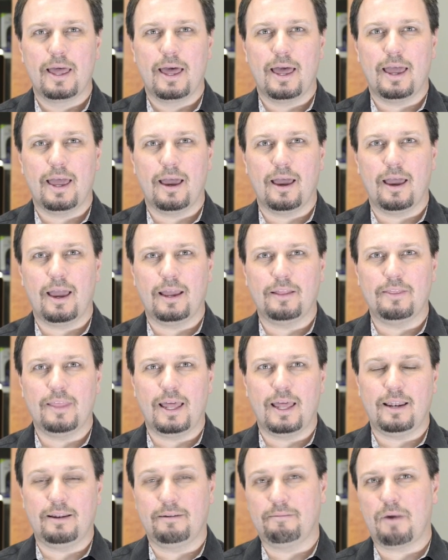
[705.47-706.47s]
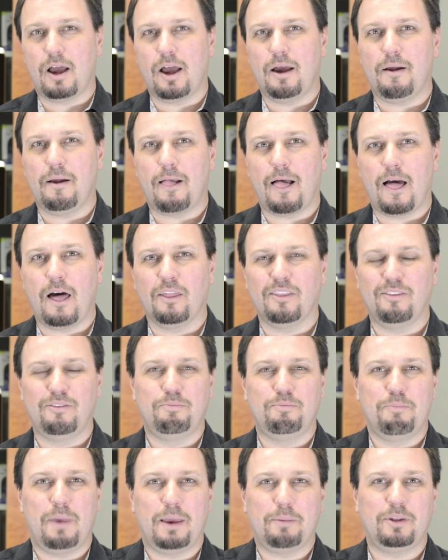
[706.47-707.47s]
And then I'll
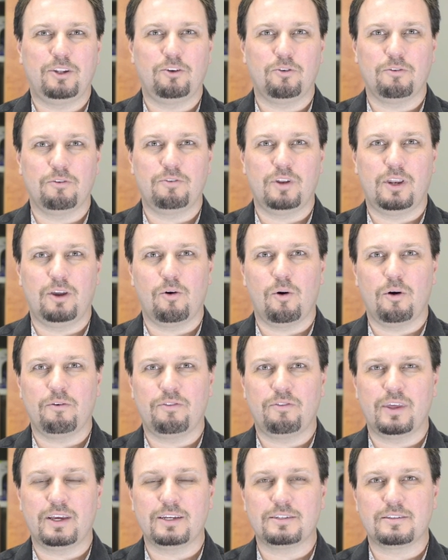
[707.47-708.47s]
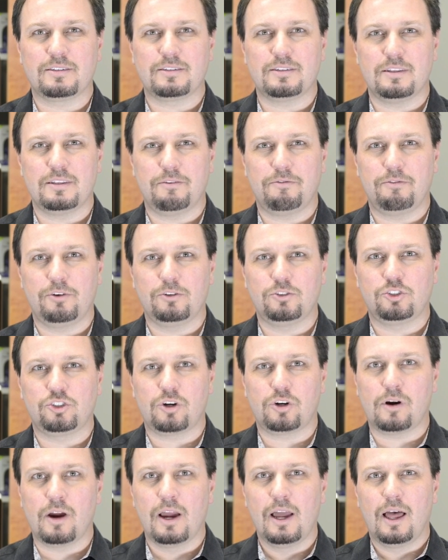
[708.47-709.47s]
maybe do a video of this in the
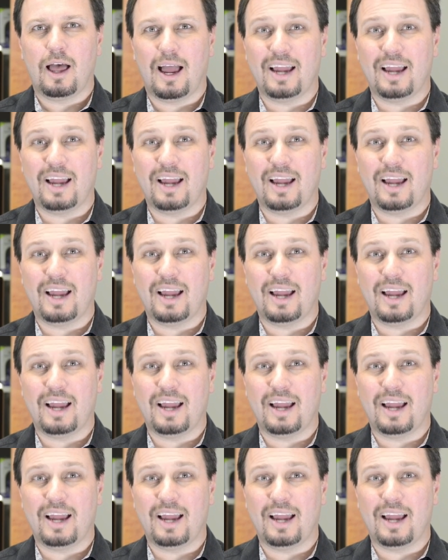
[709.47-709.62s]
future.